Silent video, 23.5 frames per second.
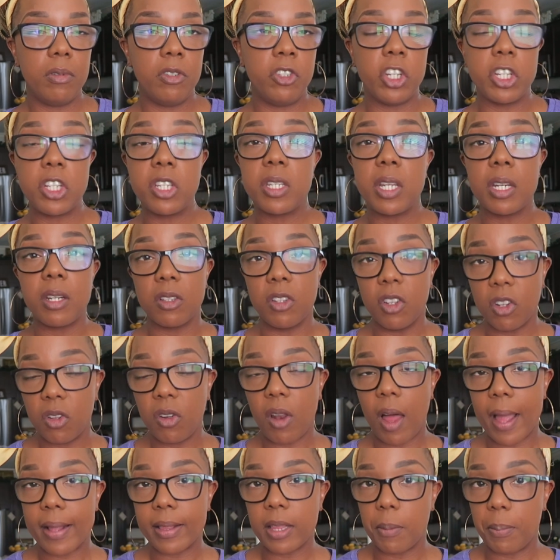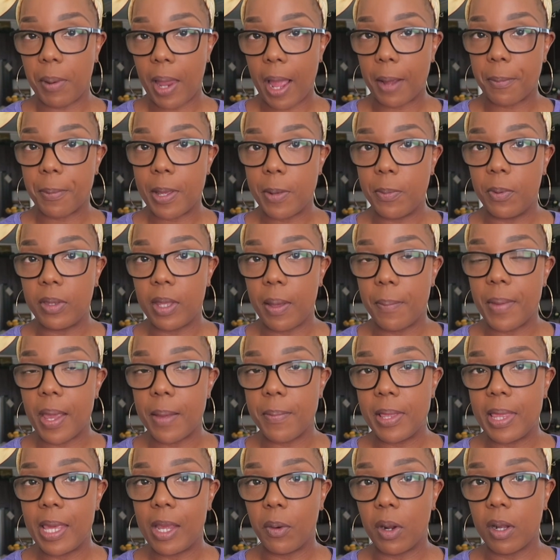just didn't look like the black people that
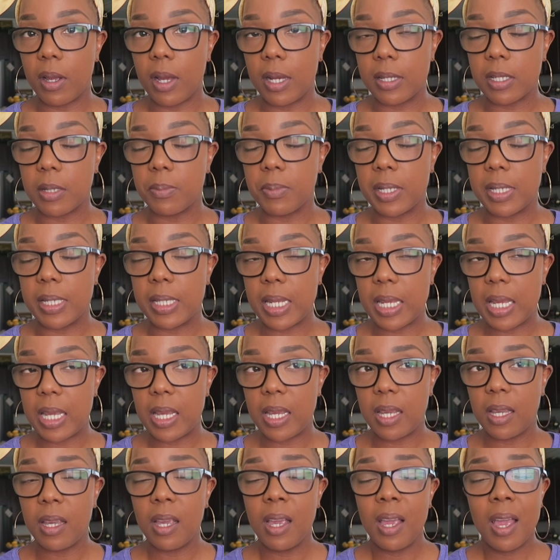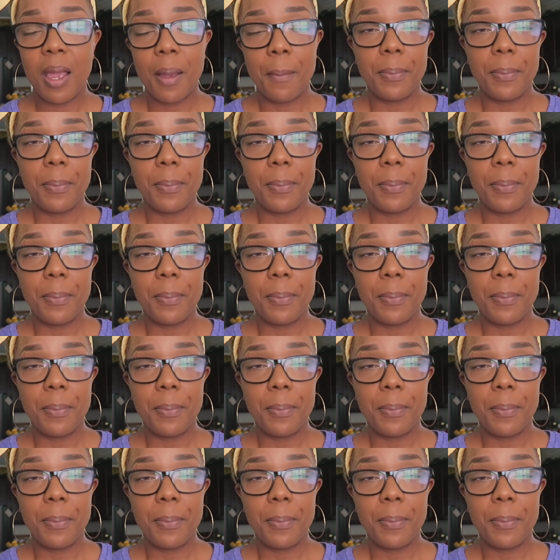maybe they were accustomed to seeing.